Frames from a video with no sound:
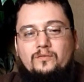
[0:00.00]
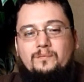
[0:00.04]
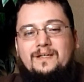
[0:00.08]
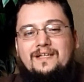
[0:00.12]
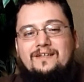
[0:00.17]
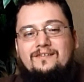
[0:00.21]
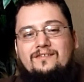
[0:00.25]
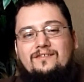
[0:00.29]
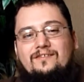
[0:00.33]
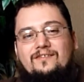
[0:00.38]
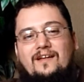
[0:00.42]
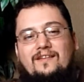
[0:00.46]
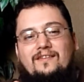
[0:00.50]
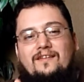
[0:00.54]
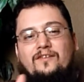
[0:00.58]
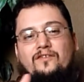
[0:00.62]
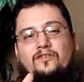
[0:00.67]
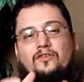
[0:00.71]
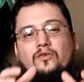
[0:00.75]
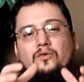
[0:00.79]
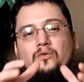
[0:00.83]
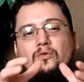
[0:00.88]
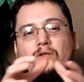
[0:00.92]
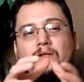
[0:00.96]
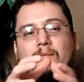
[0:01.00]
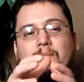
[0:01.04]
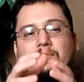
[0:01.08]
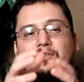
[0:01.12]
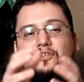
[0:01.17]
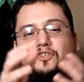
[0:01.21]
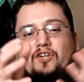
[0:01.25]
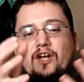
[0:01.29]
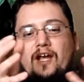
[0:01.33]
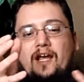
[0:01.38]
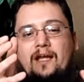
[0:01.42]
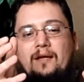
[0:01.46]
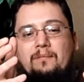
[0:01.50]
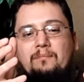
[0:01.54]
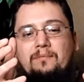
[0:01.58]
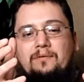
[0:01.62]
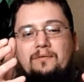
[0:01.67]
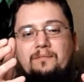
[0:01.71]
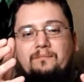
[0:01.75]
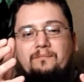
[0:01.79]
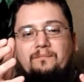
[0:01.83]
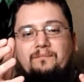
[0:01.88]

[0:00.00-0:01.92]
because it's got the tulip shape,